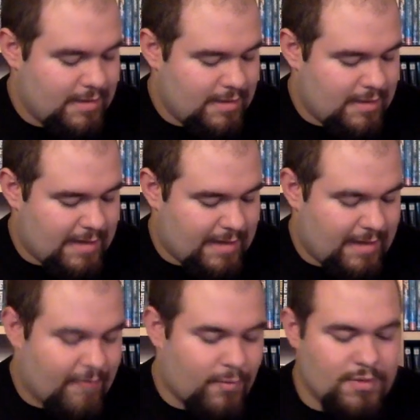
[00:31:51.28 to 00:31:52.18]
I think
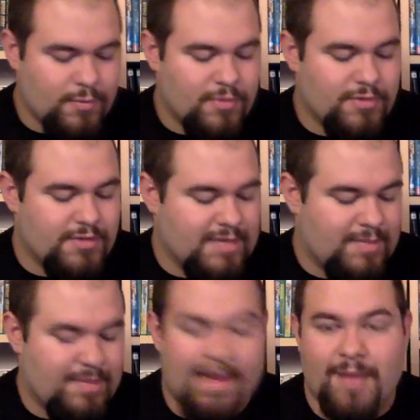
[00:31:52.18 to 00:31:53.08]
everyone in the world knows how to
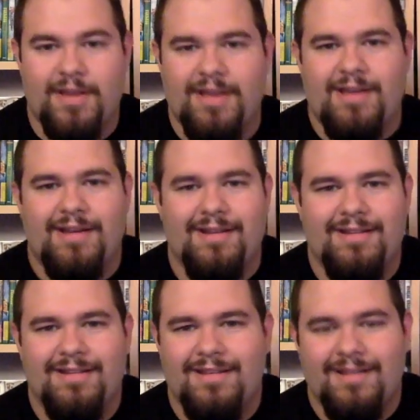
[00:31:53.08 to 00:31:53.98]
play Pac-Man.
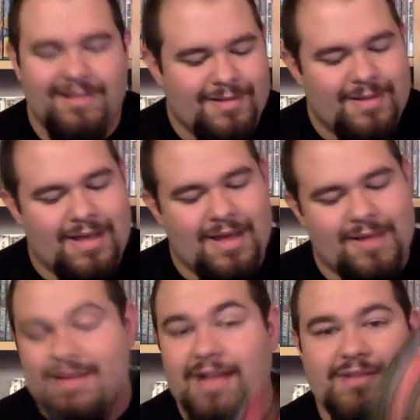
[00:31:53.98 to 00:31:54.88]

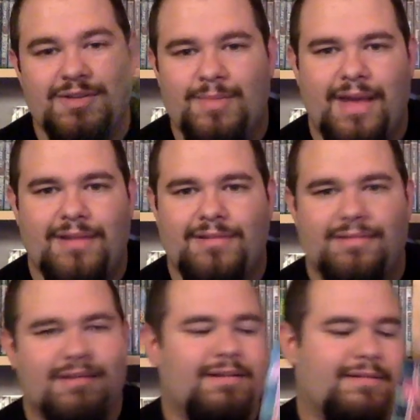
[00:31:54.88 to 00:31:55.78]
Not too bad.
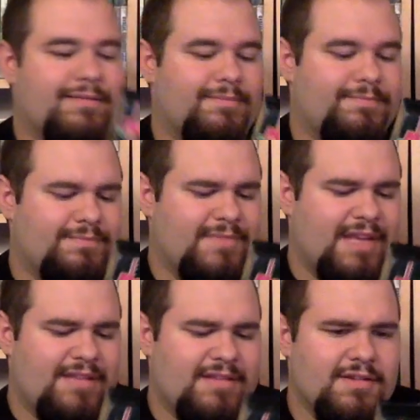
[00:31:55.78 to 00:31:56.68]
I
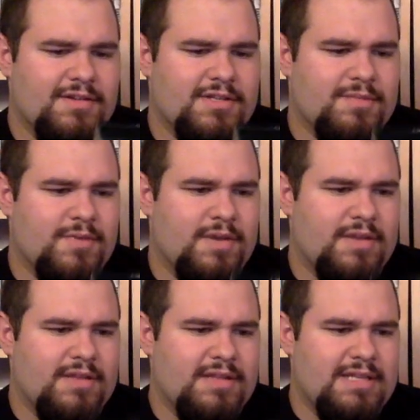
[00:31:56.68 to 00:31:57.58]
think I
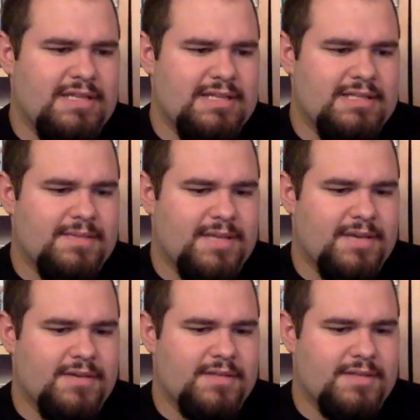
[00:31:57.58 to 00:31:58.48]
think they did something
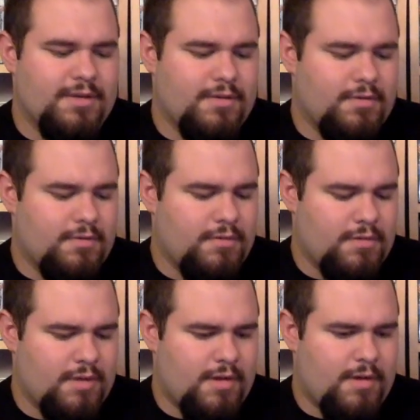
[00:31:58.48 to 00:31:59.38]
else in here.
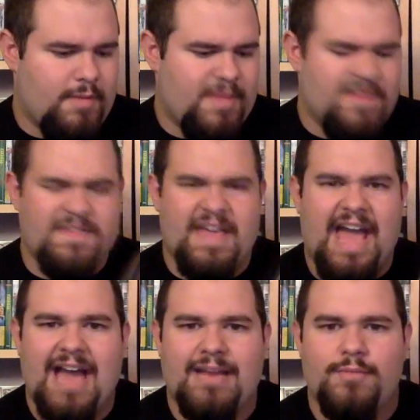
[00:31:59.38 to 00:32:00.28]
I think they
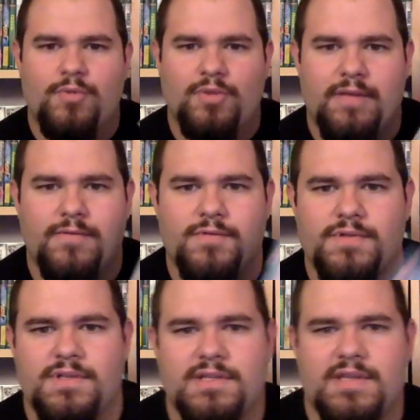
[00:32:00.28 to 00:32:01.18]
added more
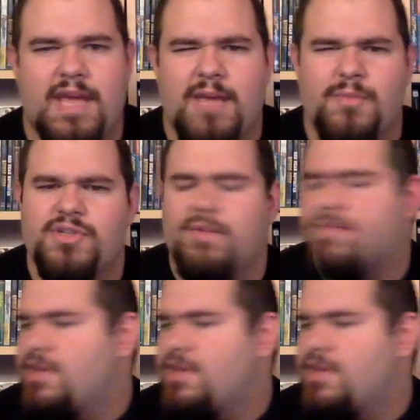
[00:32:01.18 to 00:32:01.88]
levels in this game or something.